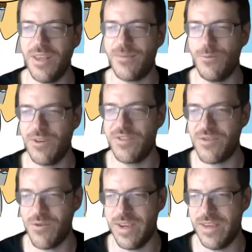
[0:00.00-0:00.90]
plus word
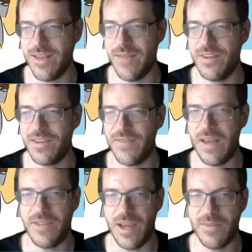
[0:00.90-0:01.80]
story as often as
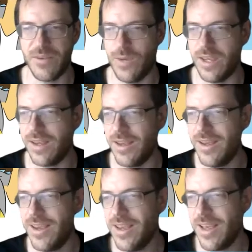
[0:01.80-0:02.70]
5 times a week,
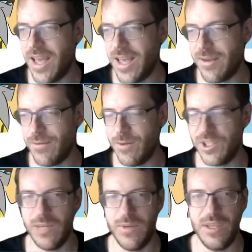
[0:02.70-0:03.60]
where
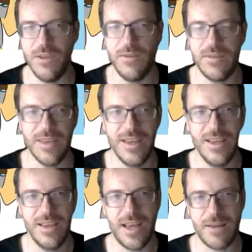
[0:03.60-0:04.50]
she would use
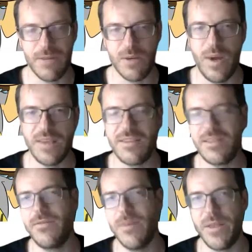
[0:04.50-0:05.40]

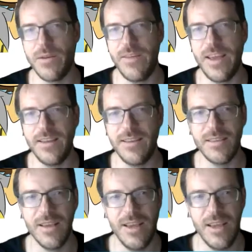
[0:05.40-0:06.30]
requests from other
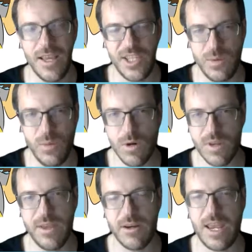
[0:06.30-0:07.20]
fans. She would
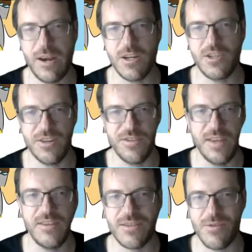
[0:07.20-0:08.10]
work their
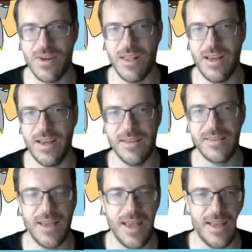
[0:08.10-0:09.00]
characters into
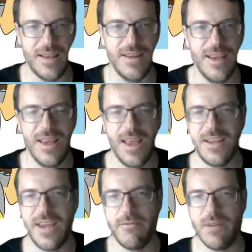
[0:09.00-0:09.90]
storylines and
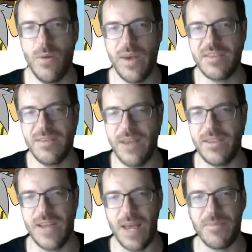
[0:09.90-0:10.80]
take requests
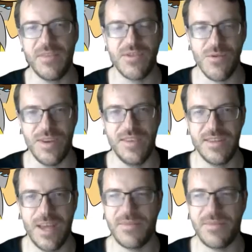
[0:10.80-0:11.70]
about the types of stories
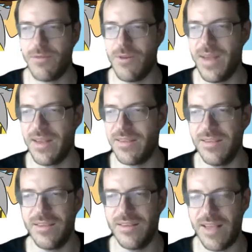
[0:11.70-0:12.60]
and types of
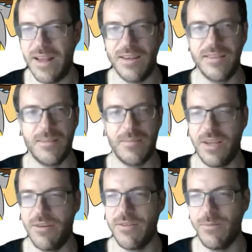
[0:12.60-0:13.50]
romances and settings that
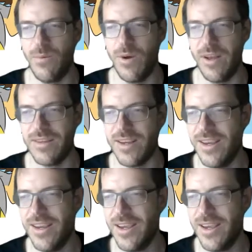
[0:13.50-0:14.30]
players would want.